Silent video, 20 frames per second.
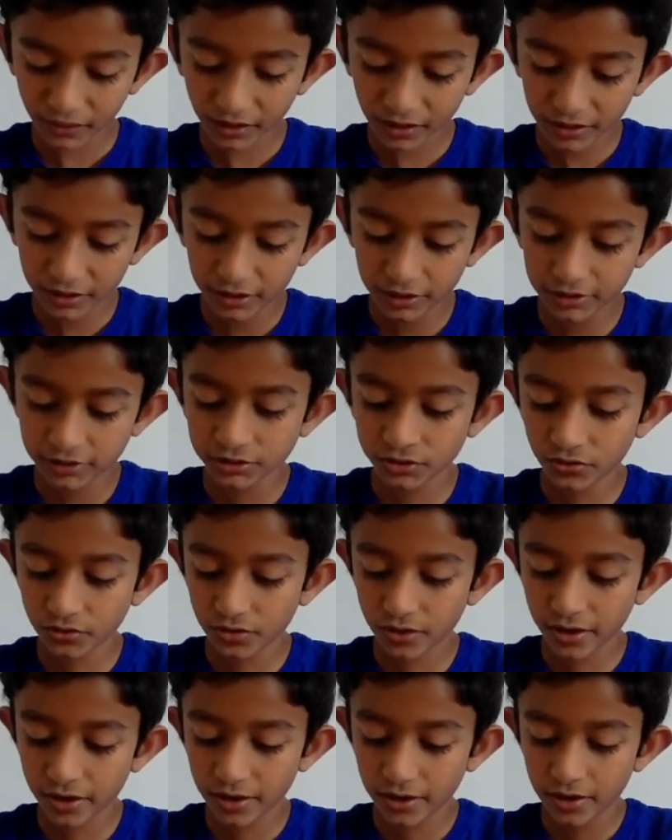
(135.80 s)
here's the
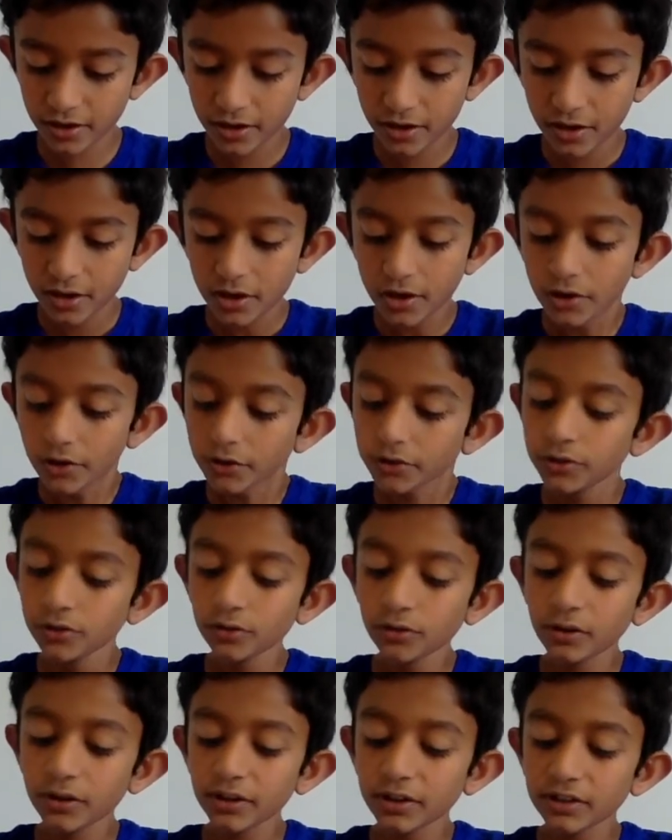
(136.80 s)
thing,
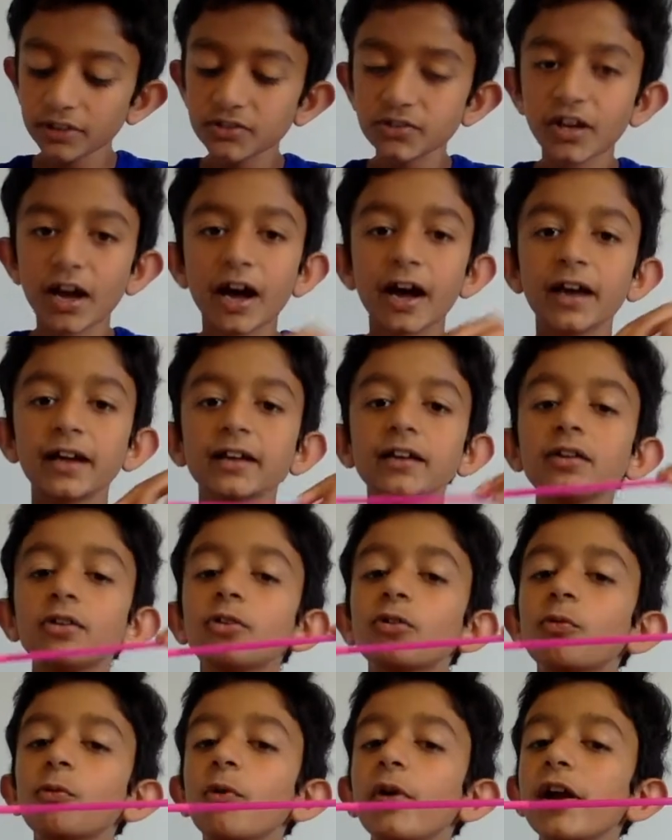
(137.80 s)
you can decide
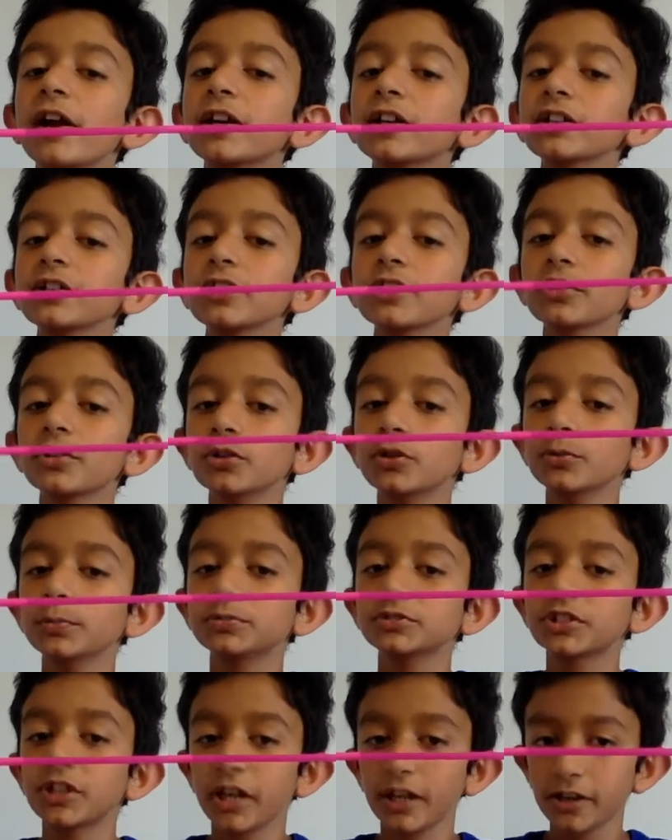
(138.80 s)
where your
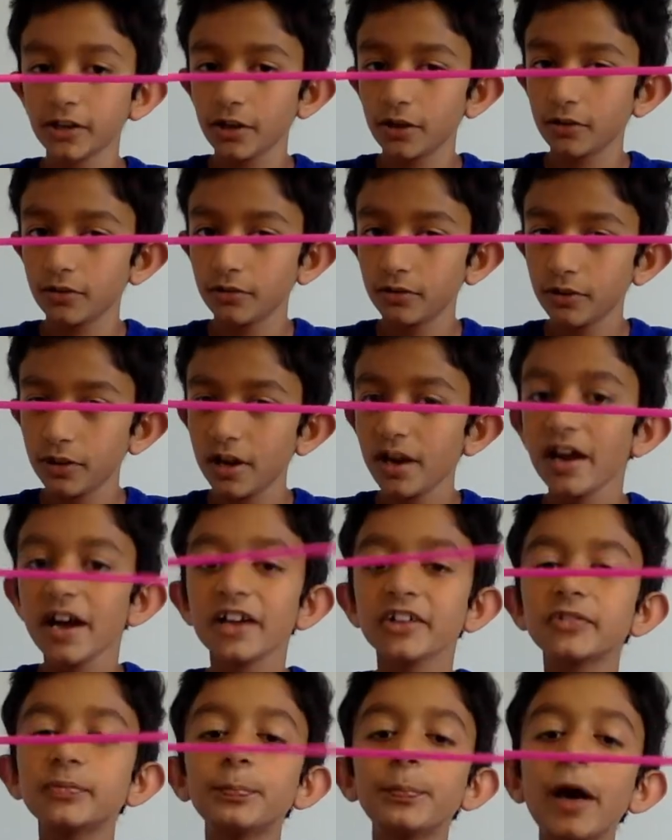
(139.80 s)
hoops can go.
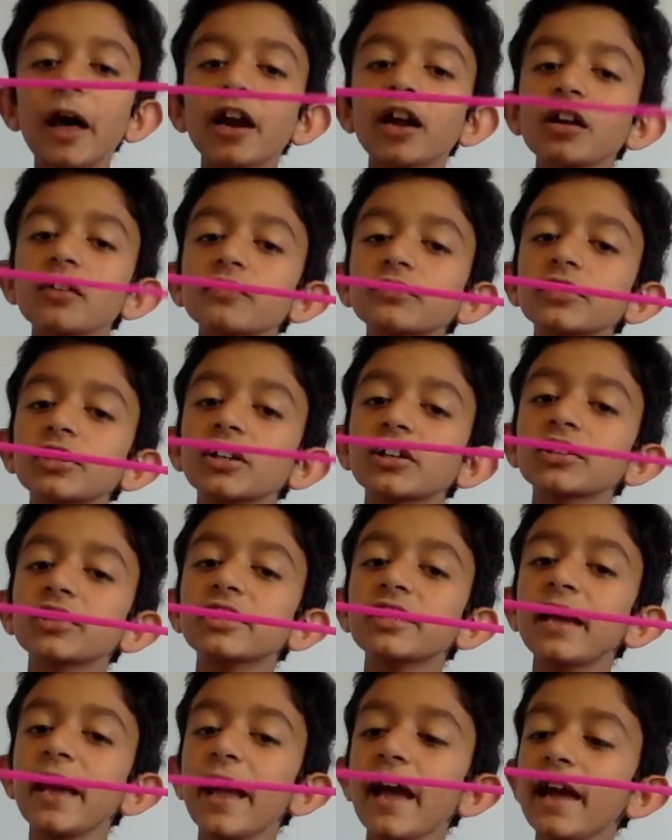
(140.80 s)
It's better if they're at
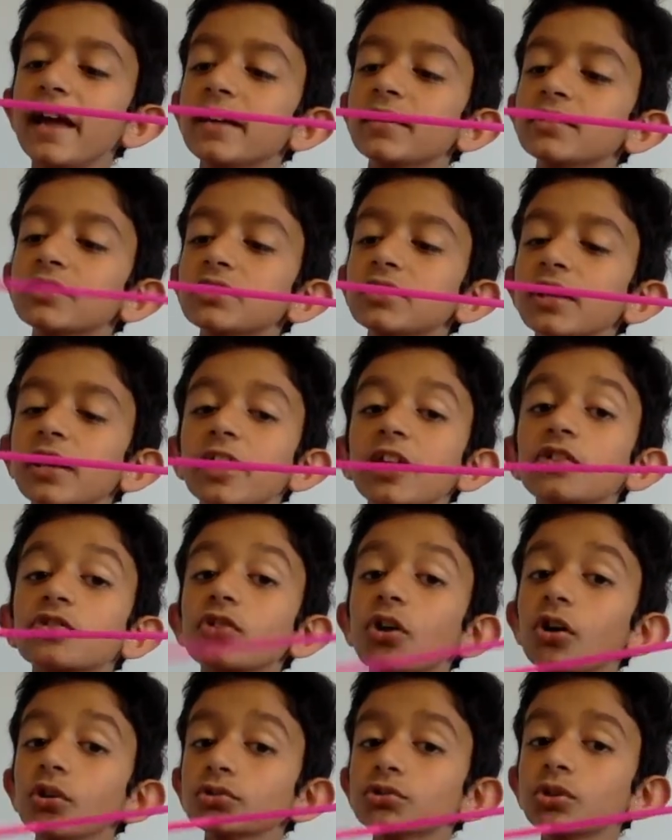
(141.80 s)
the ends, and it's
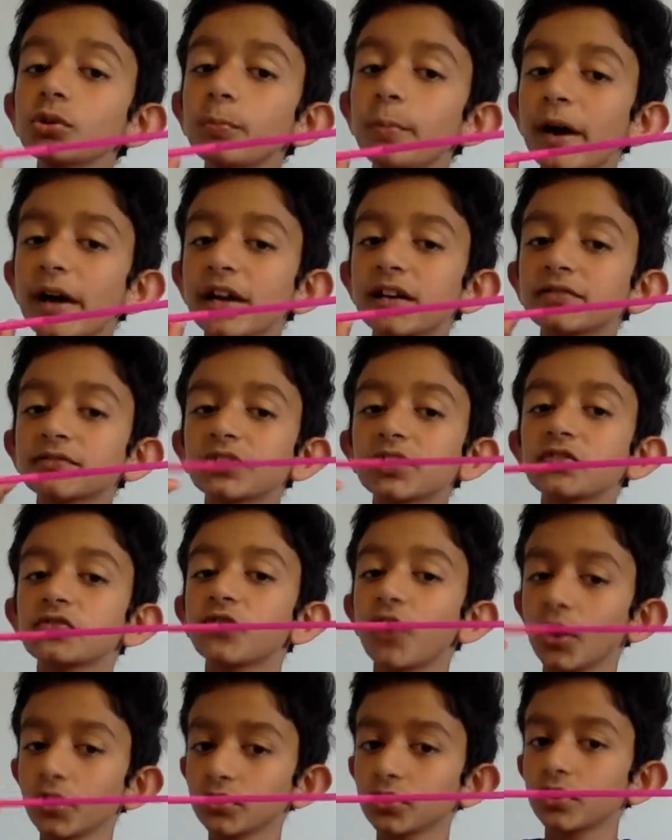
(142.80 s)
also better if they're
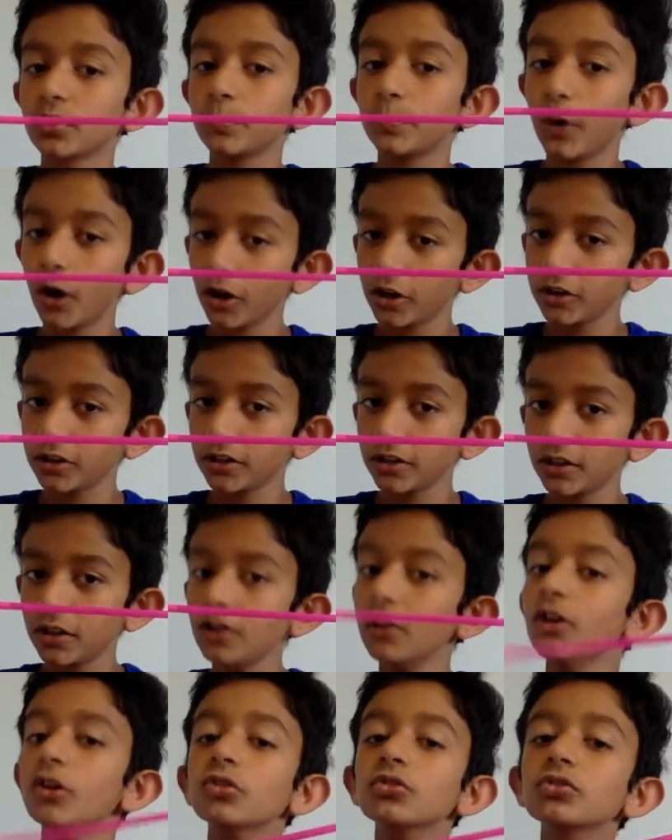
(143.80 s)
farther apart.
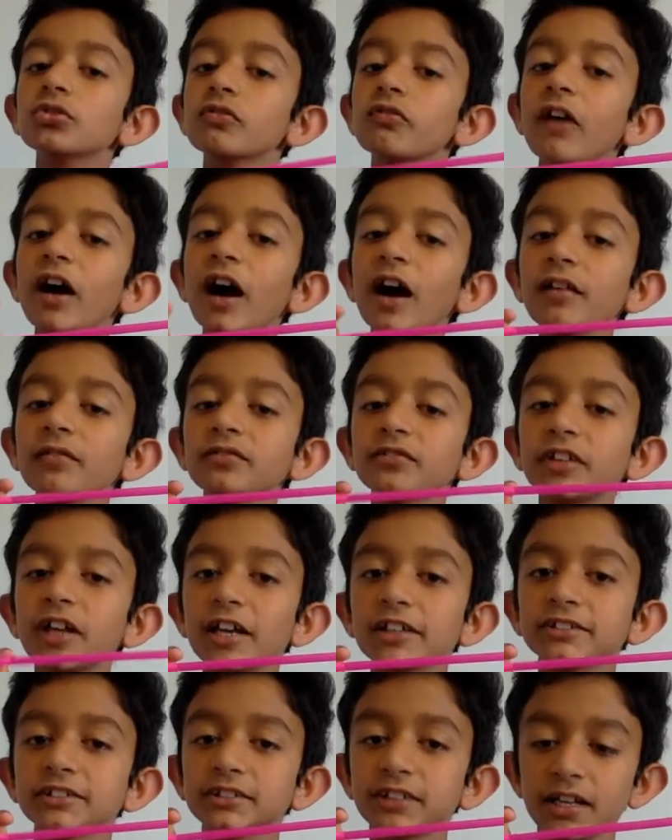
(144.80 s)
So I've
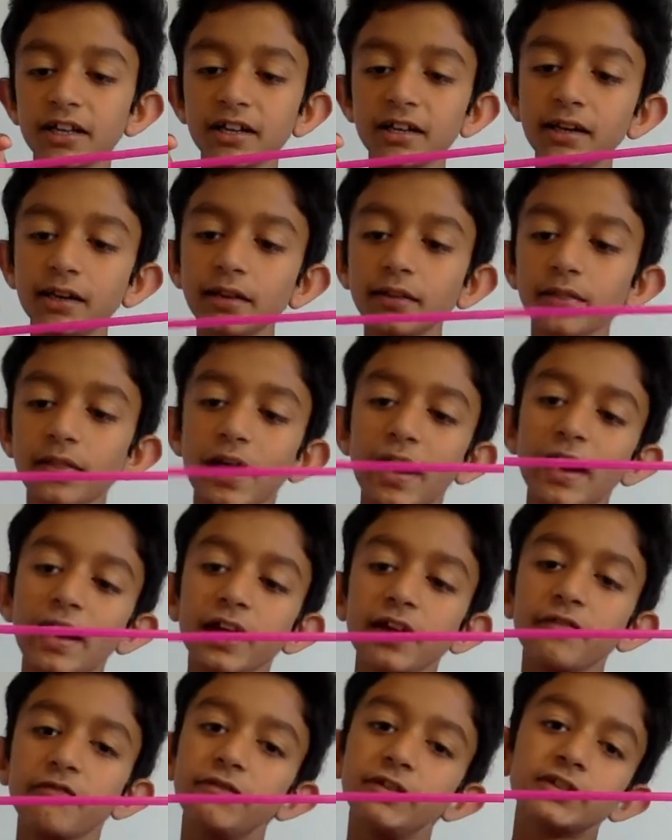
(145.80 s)
tested that
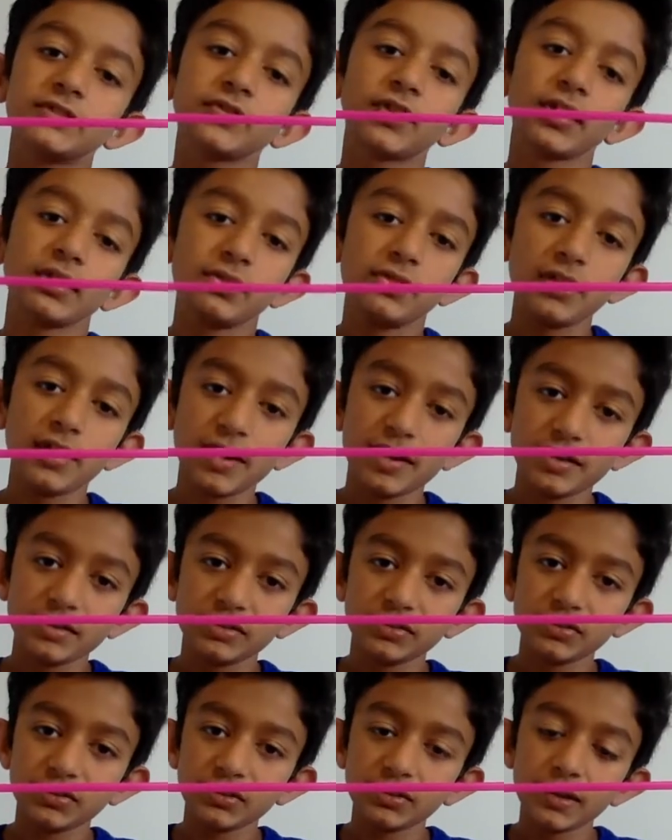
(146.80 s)
if it's like
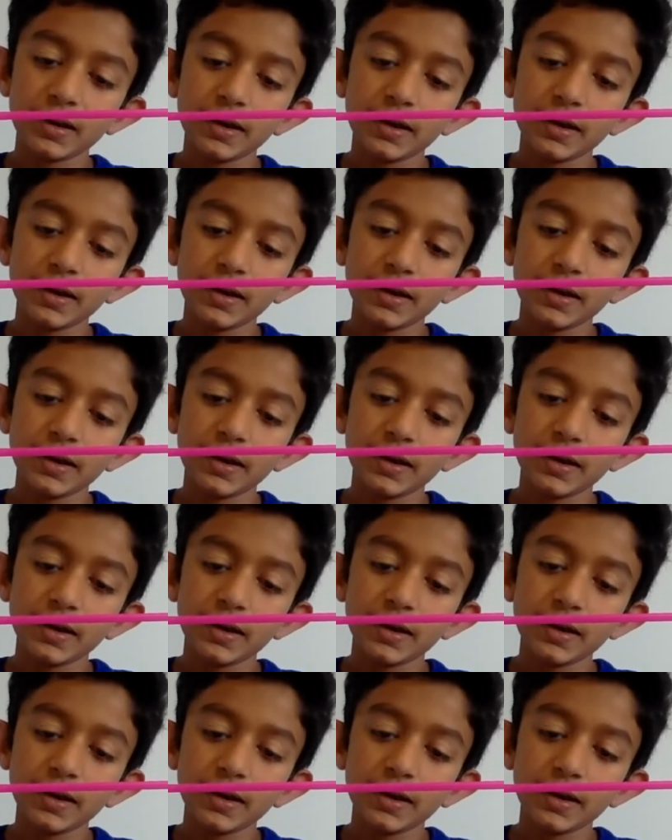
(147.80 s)
this,